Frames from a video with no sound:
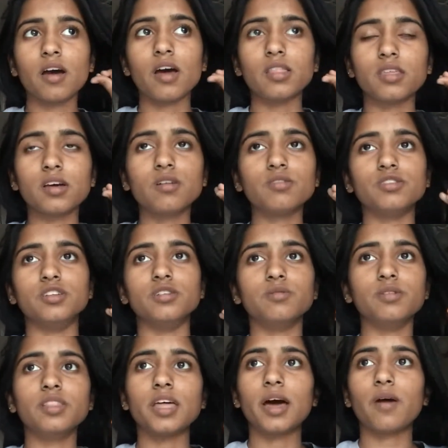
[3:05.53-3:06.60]
I think I'll deal
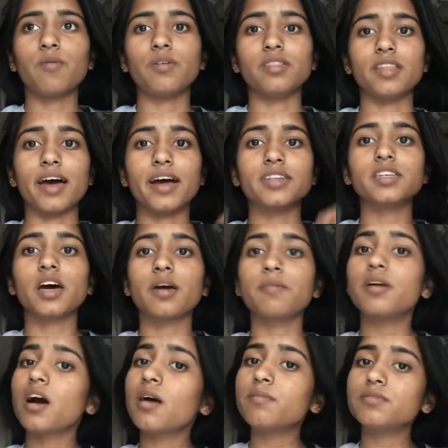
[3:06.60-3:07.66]
with that when that time
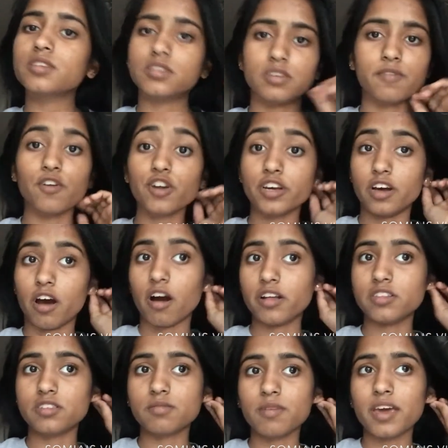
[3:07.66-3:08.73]
comes because I've already
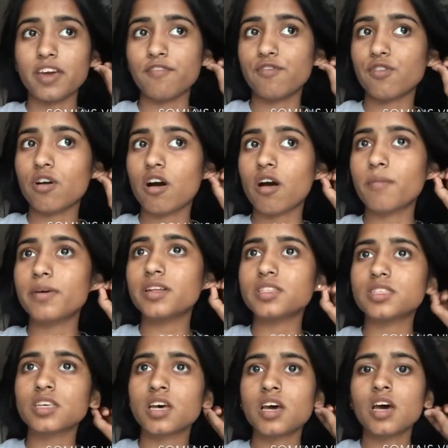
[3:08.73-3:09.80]
gotten some hateful
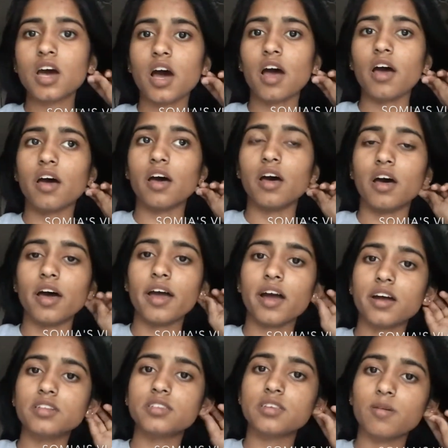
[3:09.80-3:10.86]
comments. Uh, I
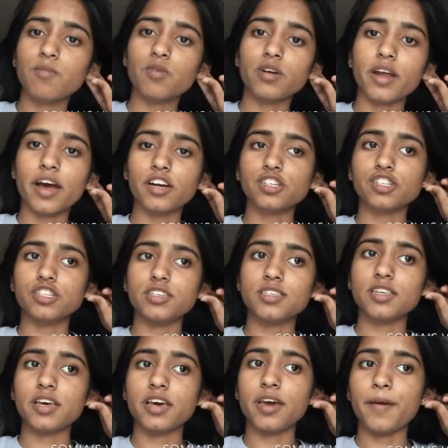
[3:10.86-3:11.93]
had someone actually
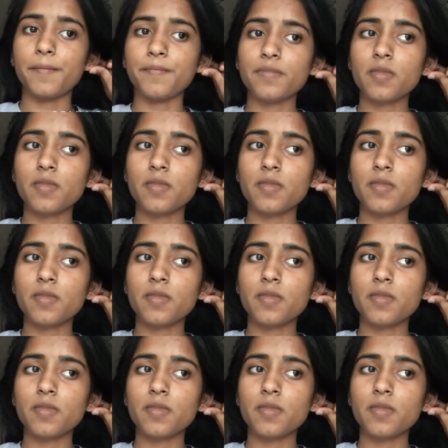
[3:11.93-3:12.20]
say